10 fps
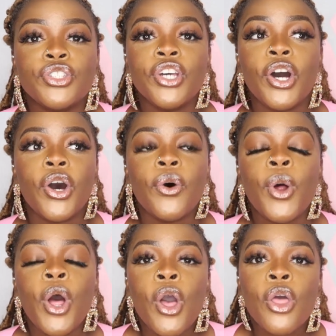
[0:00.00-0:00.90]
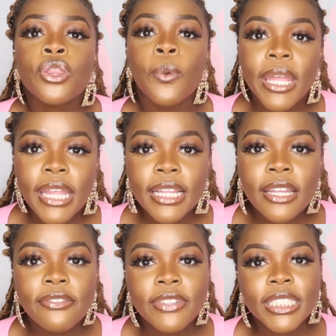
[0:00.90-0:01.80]
So the way
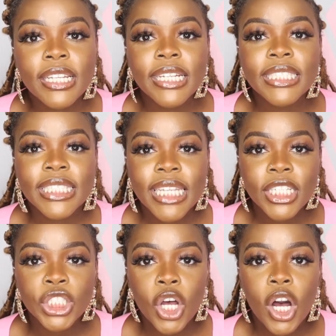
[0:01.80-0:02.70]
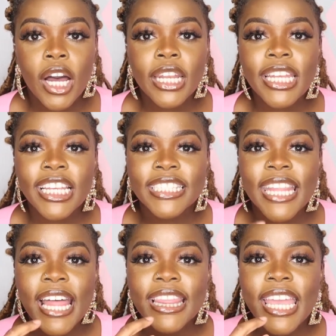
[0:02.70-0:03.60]
that Invisalign stays on is that